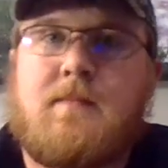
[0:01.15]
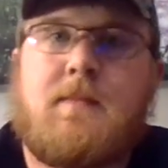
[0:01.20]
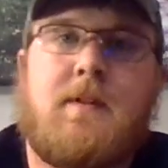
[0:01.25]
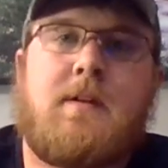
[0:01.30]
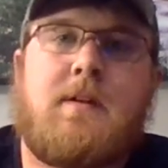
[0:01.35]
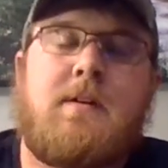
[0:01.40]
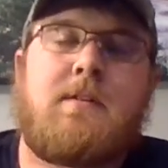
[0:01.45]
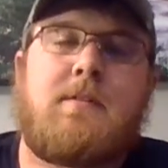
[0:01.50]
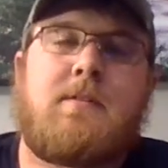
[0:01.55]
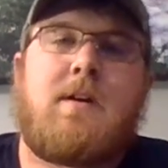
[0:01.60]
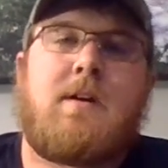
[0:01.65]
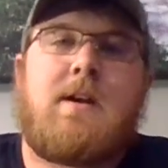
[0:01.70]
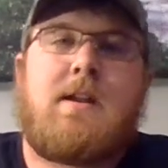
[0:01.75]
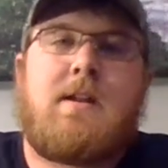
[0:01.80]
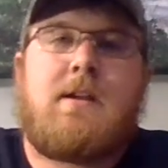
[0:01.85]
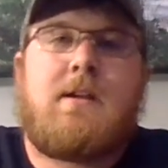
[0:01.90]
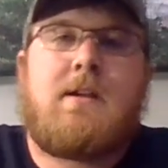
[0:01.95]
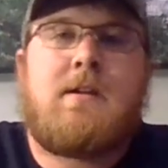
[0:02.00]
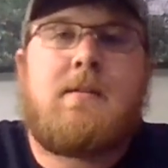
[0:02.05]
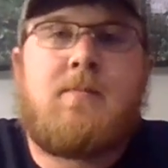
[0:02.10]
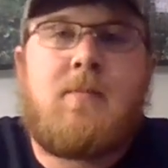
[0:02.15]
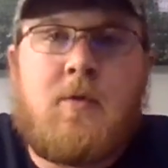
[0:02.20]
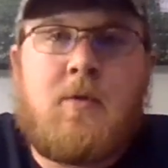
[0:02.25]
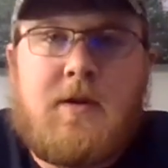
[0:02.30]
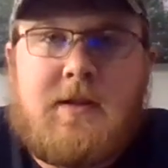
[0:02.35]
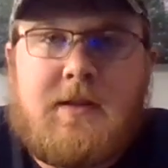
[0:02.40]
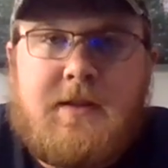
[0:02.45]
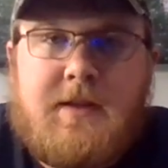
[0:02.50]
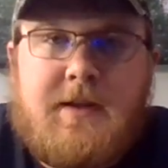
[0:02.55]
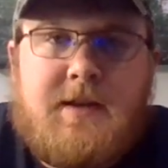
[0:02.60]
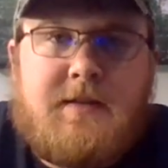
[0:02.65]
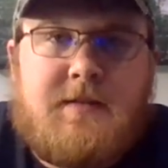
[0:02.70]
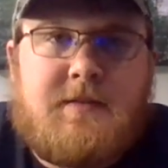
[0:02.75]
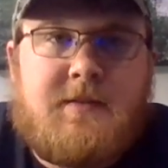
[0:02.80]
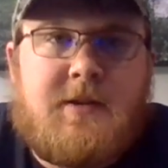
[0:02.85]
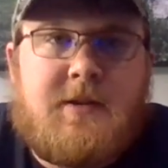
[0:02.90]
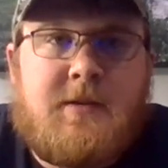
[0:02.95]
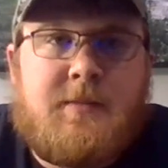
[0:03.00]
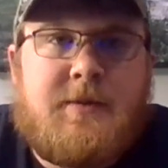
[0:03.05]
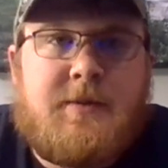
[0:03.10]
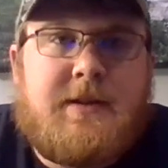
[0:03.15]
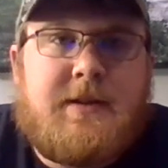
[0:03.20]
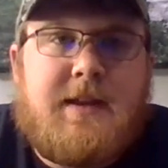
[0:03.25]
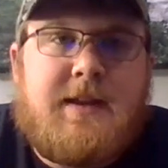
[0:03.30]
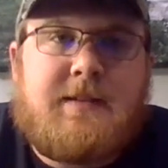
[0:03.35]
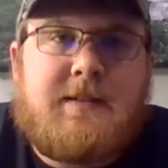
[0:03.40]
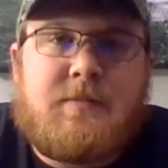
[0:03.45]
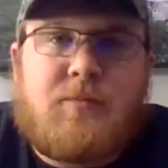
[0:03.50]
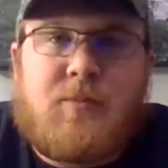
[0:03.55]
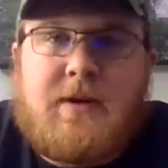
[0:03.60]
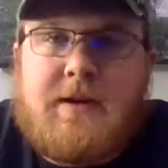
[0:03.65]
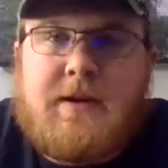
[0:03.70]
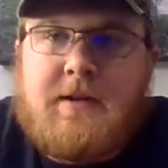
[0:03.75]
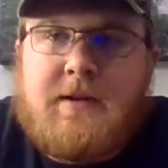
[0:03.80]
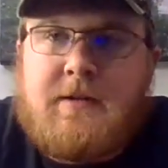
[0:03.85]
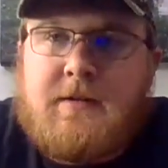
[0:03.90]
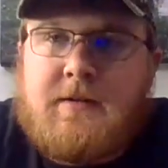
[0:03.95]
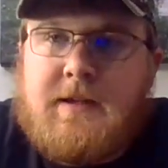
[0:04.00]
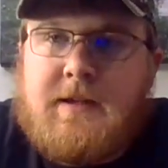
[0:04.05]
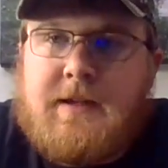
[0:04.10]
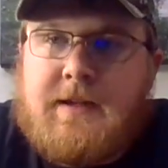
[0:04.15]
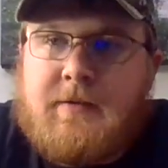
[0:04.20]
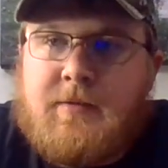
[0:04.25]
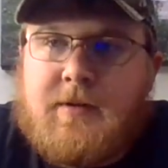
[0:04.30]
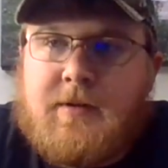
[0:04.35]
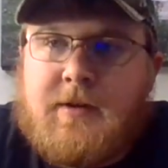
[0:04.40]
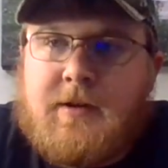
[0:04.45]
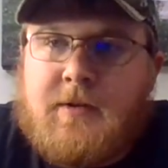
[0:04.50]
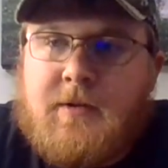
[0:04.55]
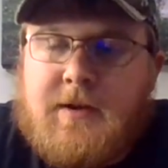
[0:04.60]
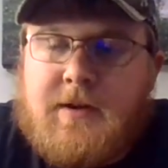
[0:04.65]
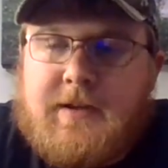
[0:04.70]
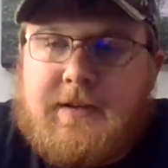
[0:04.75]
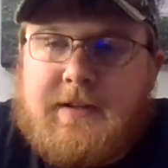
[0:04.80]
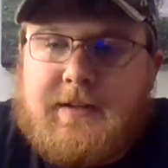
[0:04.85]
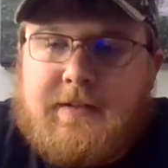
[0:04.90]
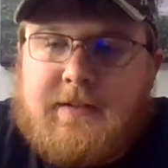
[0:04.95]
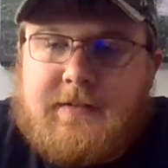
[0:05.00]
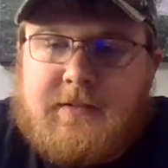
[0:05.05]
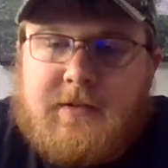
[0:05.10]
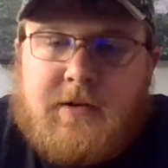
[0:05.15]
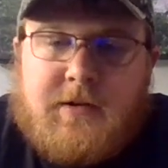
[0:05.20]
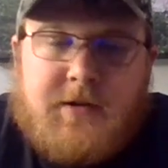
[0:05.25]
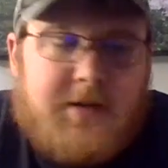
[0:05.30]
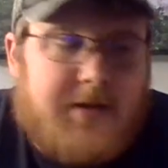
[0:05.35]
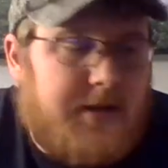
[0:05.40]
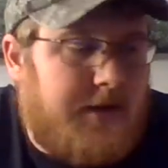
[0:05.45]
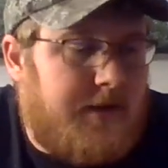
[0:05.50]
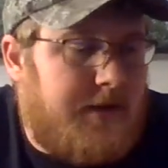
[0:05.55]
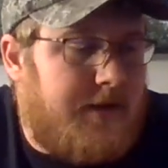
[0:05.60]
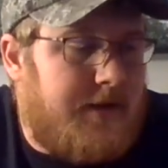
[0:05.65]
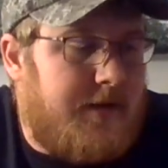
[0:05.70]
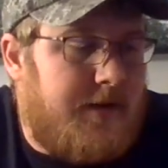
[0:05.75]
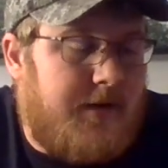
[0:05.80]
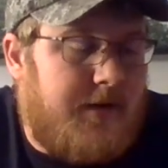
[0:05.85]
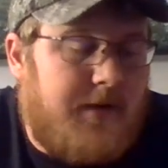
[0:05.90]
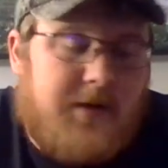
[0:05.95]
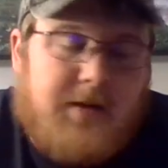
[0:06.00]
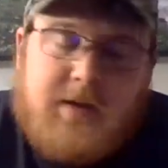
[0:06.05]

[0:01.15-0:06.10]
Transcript: Alrighty, good morning ladies and gentlemen. Today is a brand new day. We're going to go ahead and get started here.